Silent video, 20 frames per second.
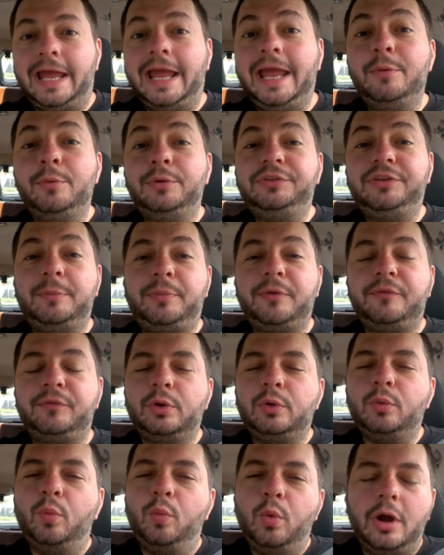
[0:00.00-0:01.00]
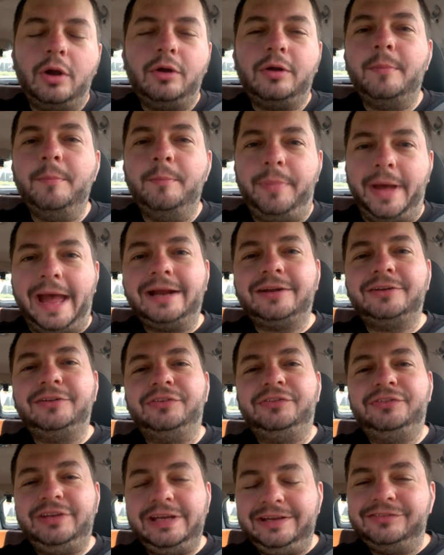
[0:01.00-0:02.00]
what's up everyone? Welcome back to
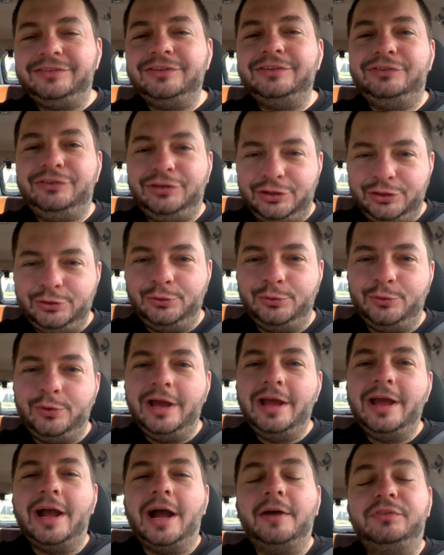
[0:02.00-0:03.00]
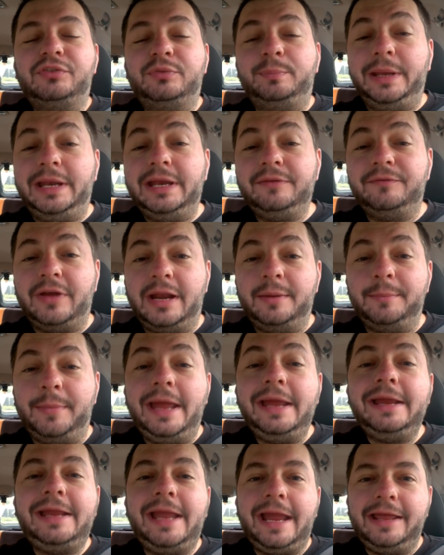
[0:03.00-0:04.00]
season two of Spitting Venom,
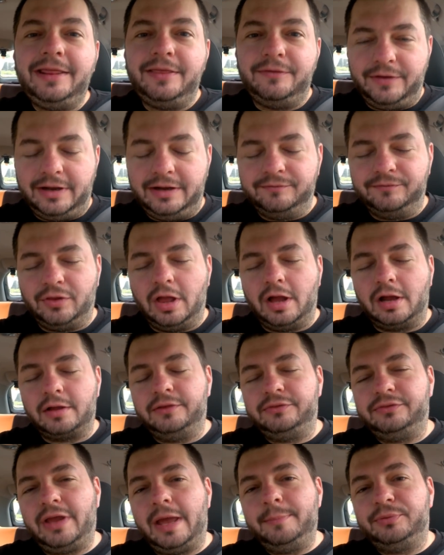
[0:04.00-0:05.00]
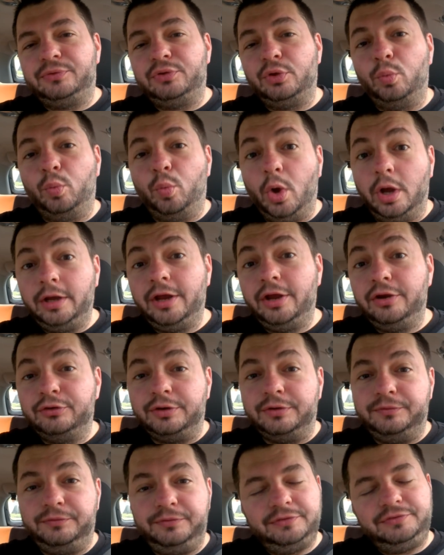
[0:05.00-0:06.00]
aka the Venom Vlog. This episode
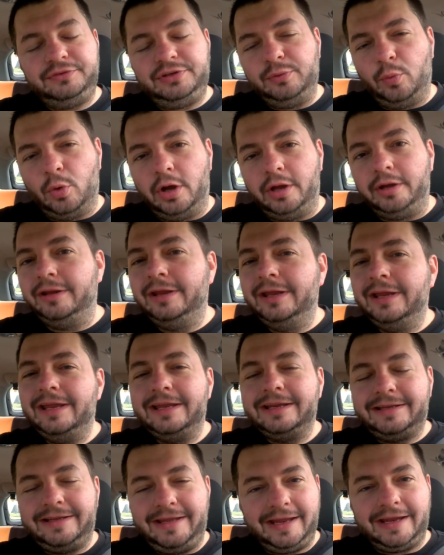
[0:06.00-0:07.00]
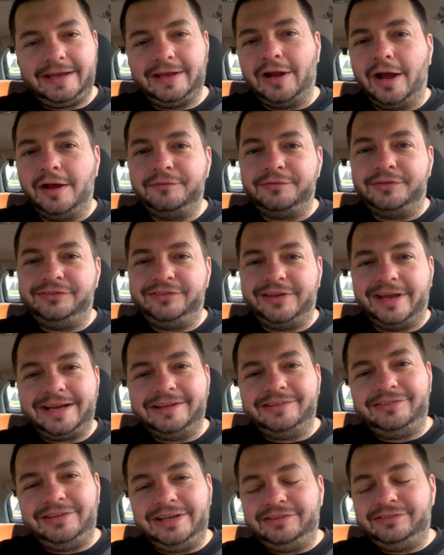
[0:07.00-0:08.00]
151, kicking off the
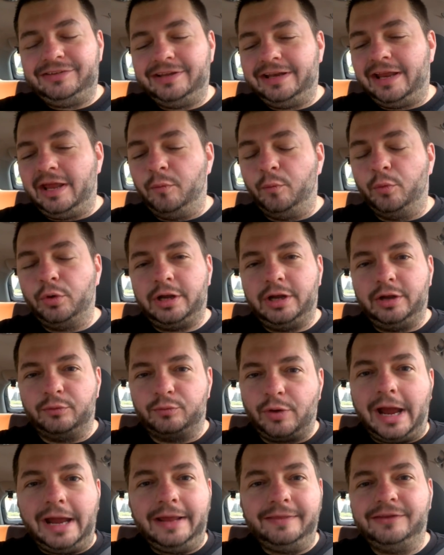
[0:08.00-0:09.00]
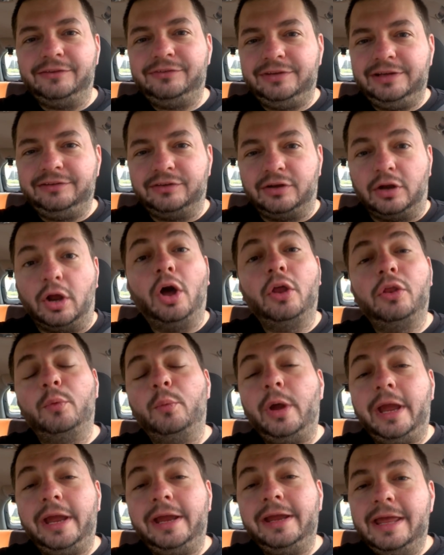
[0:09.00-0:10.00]
second season, and we're gonna ride this season all the
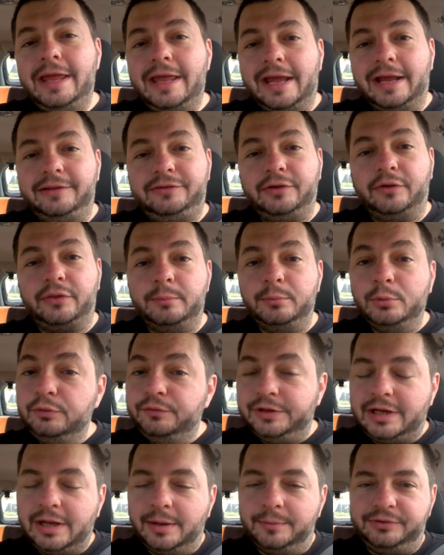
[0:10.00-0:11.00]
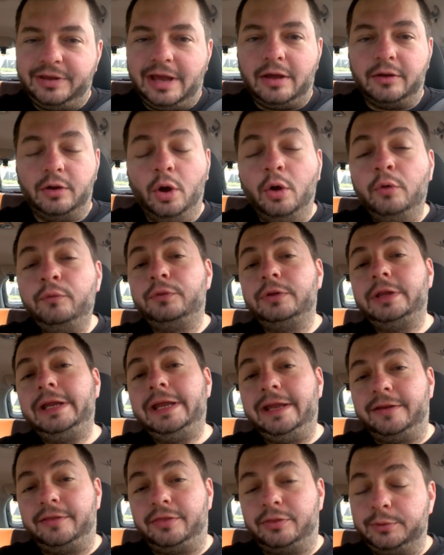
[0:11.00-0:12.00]
way until the movie comes out and hopefully
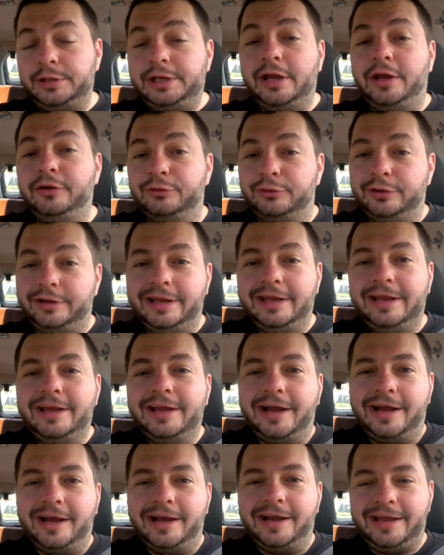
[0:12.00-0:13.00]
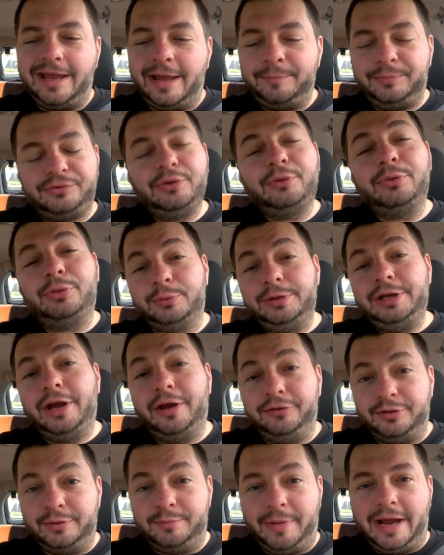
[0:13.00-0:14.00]
hit 300, uh, episode
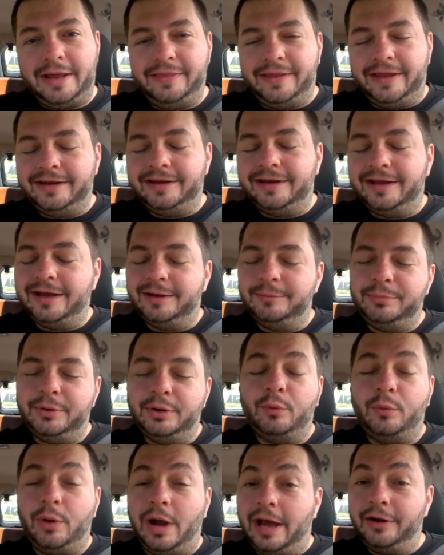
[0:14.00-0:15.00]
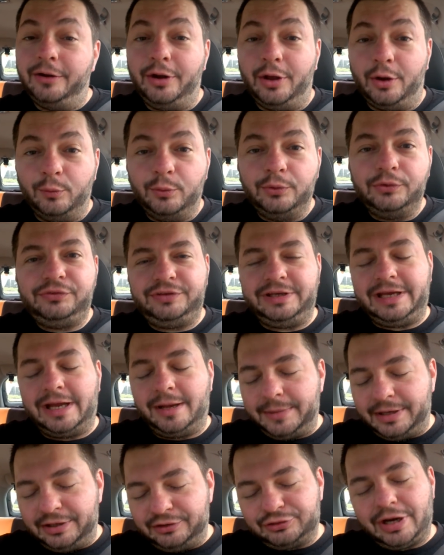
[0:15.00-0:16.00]
300 by then. Uh, but I don't know, we'll see. I'm
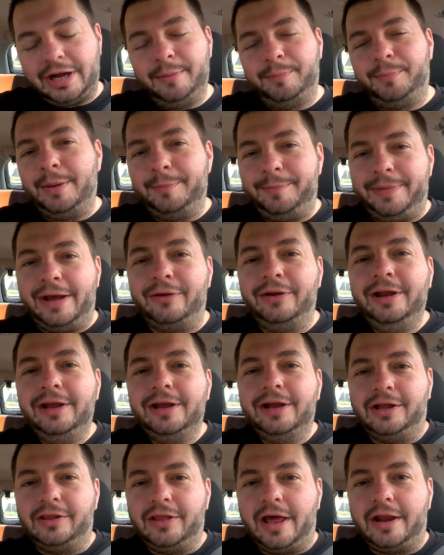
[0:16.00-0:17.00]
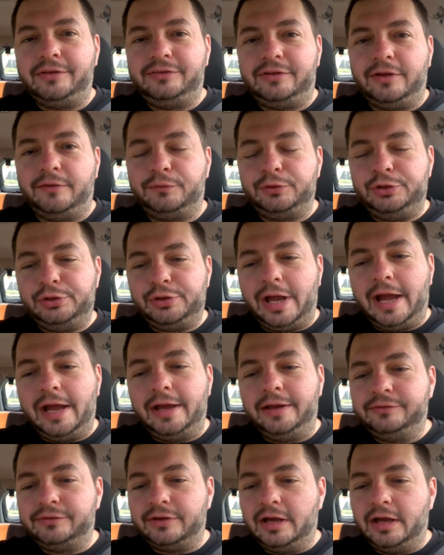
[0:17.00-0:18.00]
gonna try to pump out a lot of stuff for you
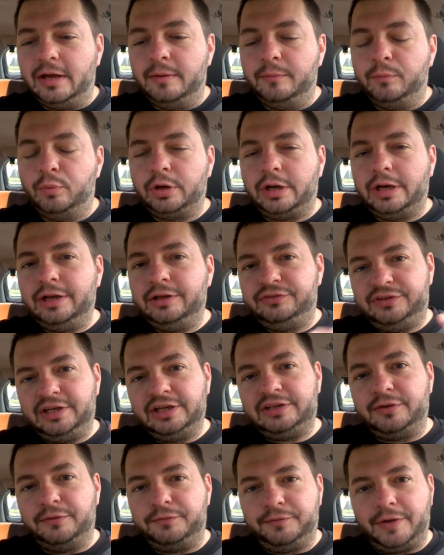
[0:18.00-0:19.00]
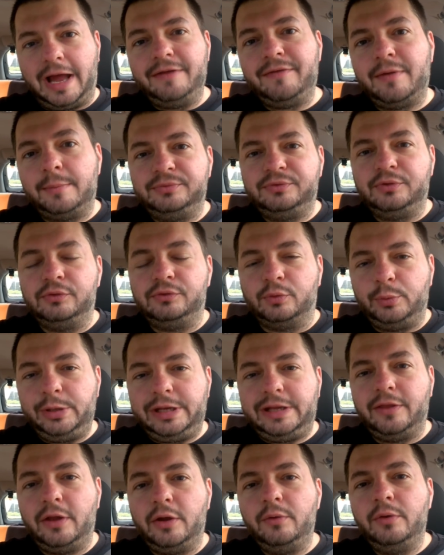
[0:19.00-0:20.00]
guys. Uh, we're gonna stick to five episodes a
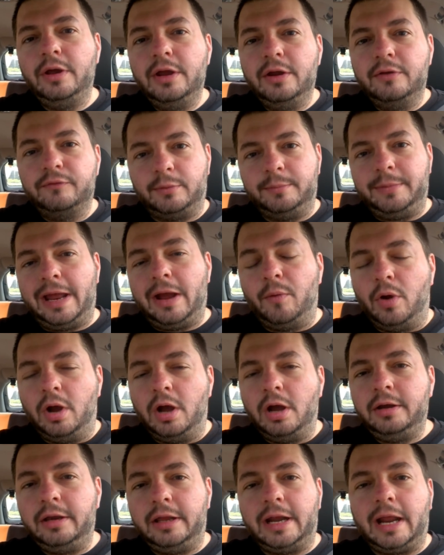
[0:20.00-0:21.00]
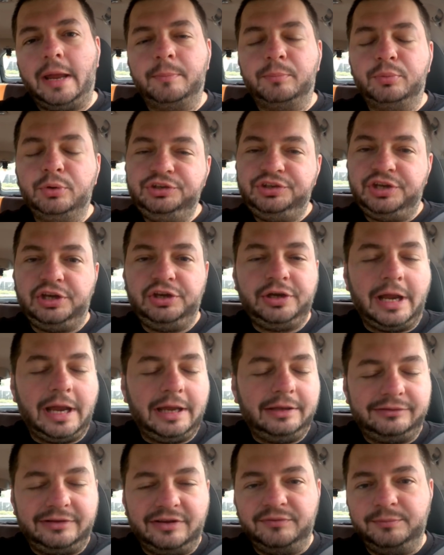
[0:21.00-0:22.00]
week though from now on, and I appreciate you
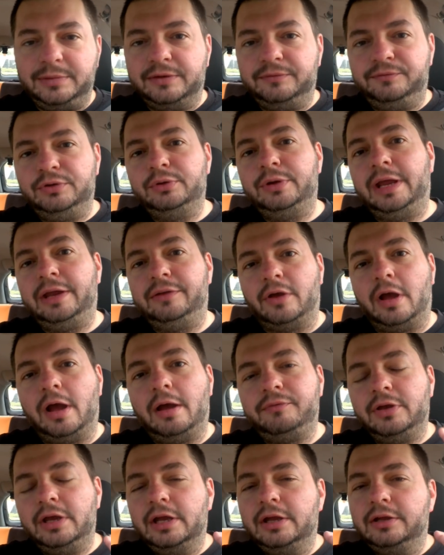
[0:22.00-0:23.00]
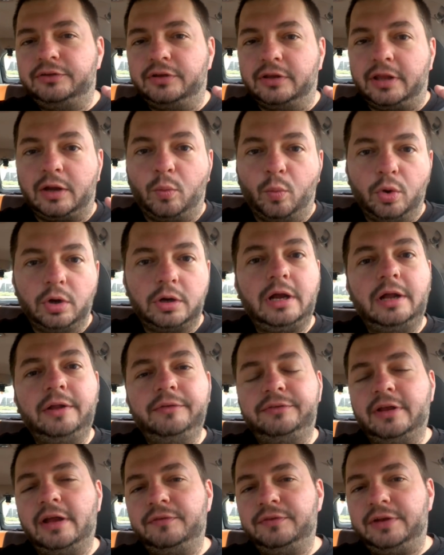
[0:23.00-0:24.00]
guys giving me a few days off to like work on
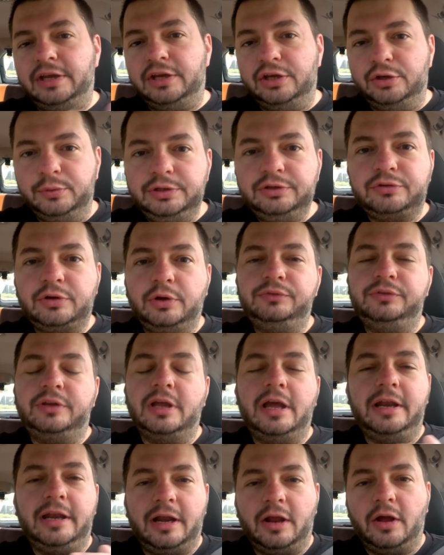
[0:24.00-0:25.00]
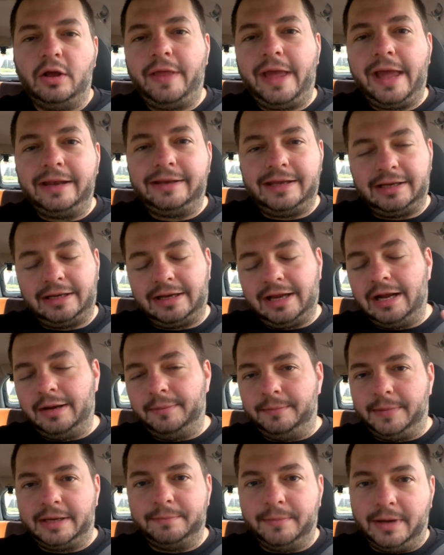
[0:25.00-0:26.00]
stuff, get new intros done and all that, get kind of
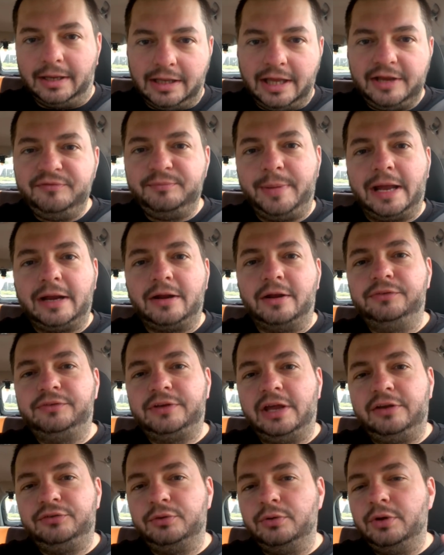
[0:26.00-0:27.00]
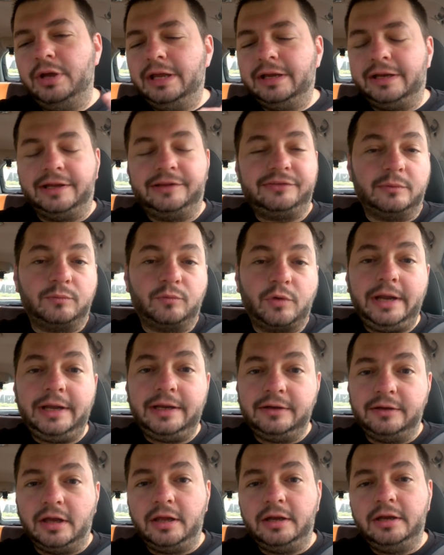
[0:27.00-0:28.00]
like my life back on schedule, get some
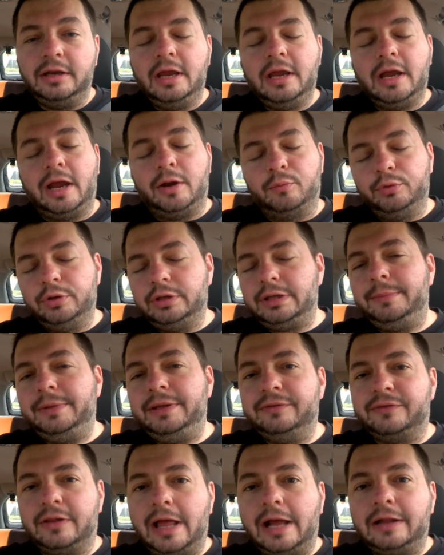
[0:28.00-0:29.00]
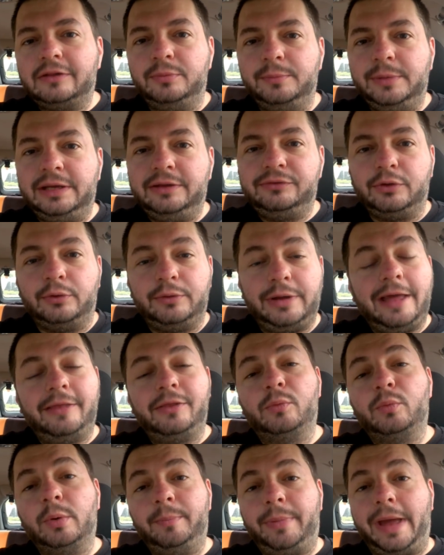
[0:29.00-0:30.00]
writing done. It really means a lot to me. So now that
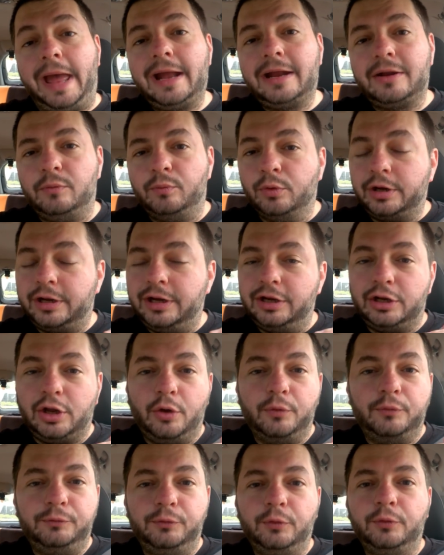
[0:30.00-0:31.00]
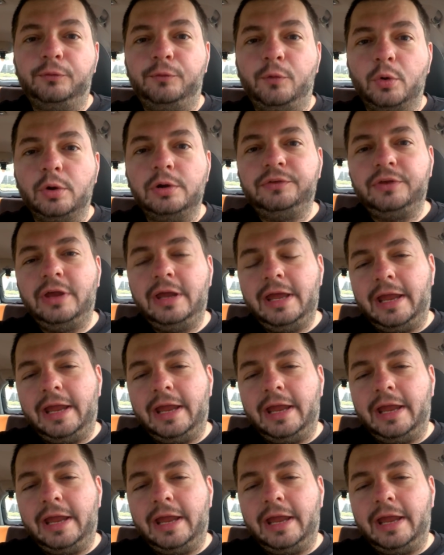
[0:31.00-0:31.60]
we're back. We're going to go full force.